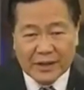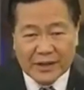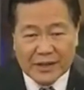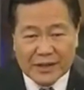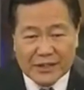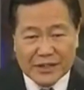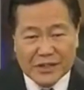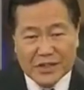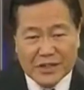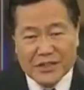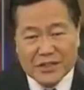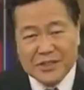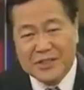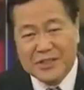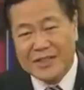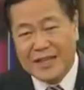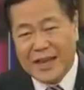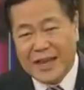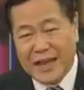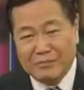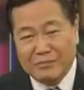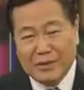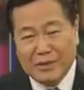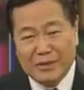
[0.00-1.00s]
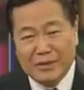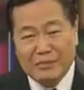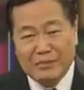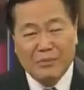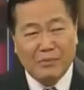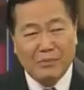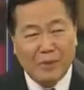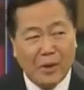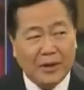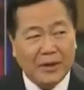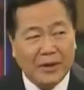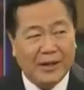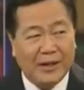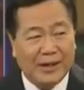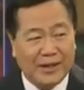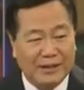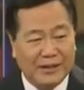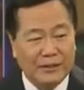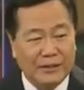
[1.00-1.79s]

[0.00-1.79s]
since time immemorial.